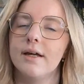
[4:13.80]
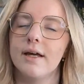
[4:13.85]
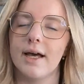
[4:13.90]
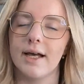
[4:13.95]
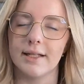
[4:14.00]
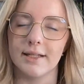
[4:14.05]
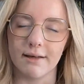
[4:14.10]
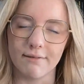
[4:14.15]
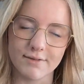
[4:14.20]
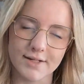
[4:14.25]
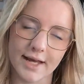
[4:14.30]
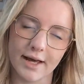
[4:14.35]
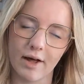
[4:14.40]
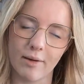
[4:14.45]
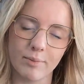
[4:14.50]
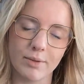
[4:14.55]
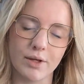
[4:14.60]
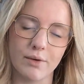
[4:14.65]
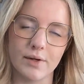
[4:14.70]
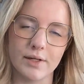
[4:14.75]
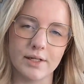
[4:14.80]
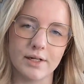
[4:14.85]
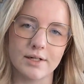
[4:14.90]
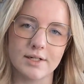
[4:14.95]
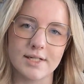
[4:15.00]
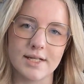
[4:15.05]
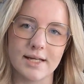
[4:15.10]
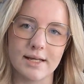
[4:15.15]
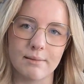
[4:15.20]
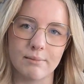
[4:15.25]
I'd love to help you and your
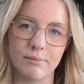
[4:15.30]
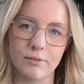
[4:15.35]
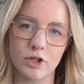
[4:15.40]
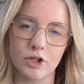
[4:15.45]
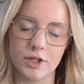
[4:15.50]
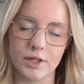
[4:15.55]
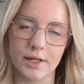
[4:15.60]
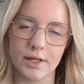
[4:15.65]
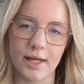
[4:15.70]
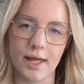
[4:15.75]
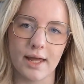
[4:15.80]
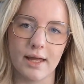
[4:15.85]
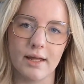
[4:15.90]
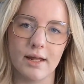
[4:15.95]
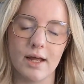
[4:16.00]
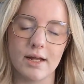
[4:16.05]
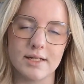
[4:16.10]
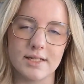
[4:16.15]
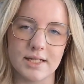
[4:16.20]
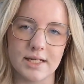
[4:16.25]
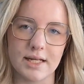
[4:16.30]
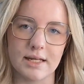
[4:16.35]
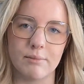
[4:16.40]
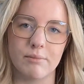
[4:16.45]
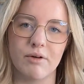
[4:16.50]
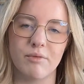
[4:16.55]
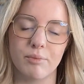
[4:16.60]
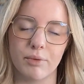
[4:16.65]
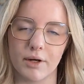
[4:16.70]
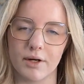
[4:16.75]
team create a team
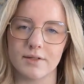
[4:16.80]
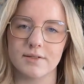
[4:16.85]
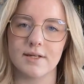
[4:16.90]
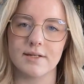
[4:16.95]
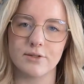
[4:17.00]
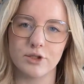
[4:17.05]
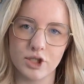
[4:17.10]
of process